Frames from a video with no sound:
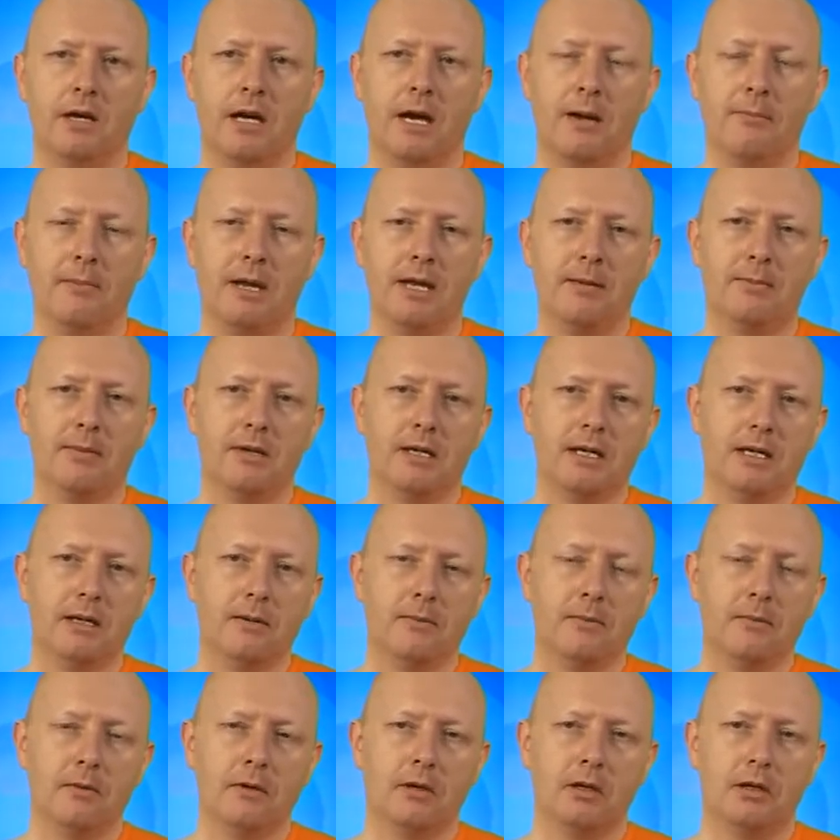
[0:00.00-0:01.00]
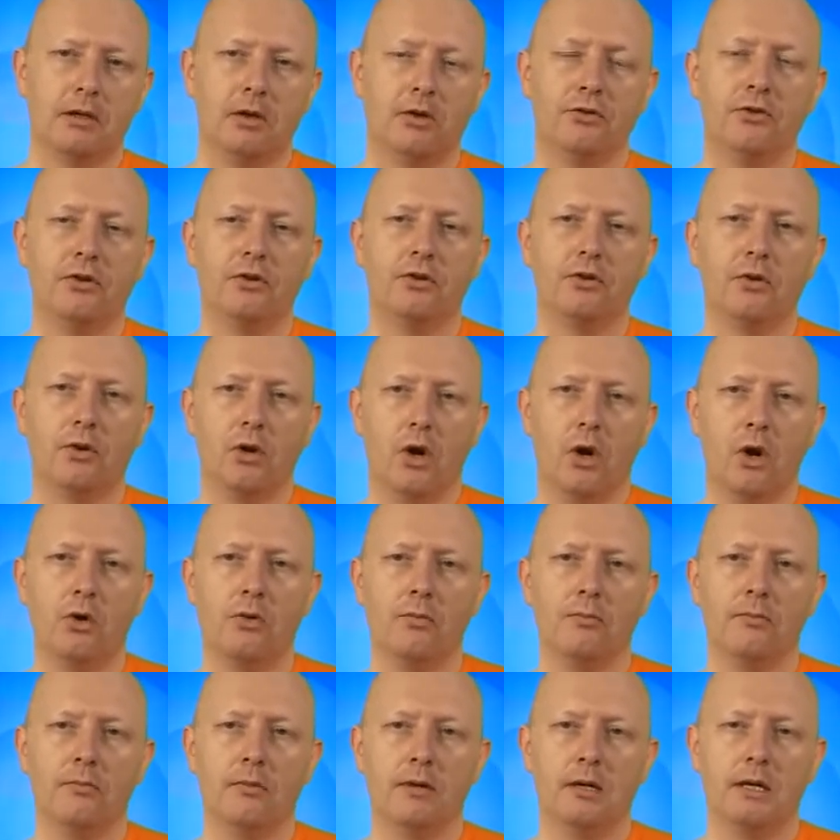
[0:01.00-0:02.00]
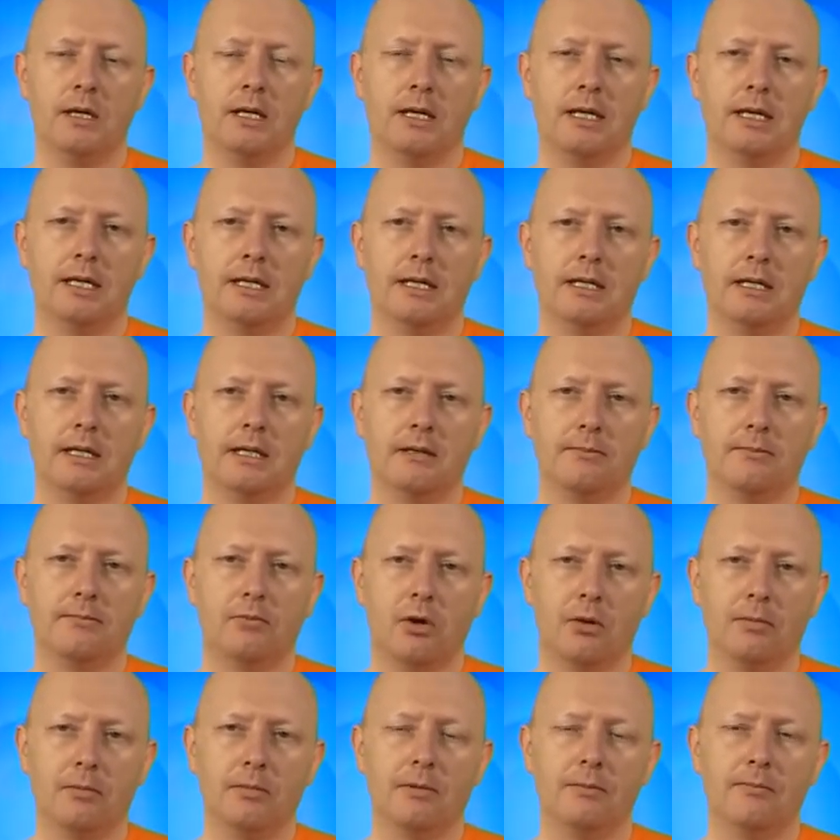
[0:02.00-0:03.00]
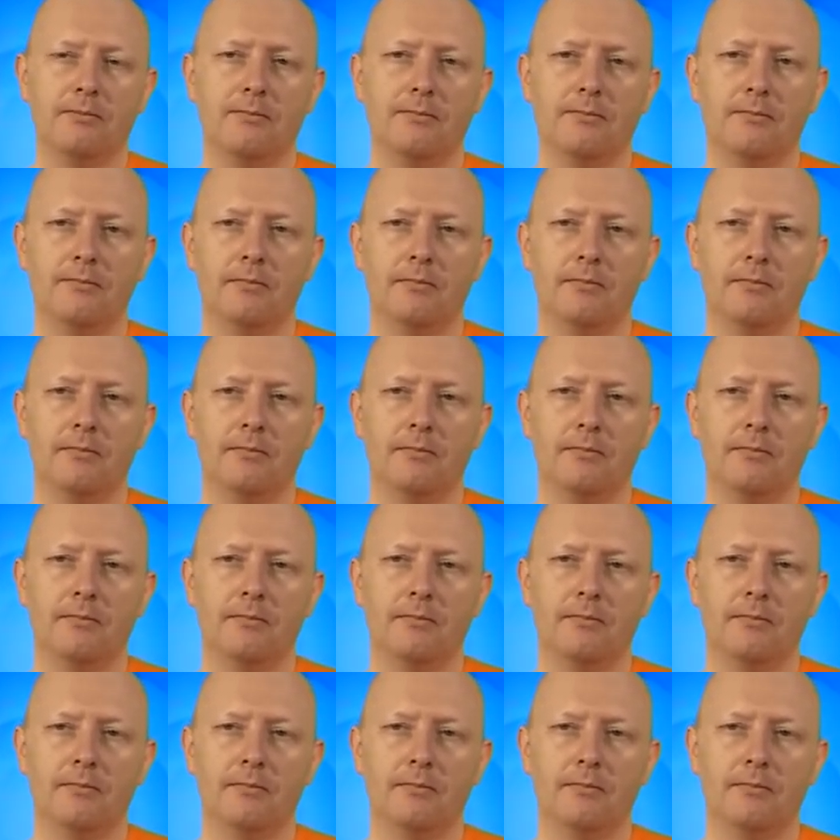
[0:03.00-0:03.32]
And maybe closer to home problem,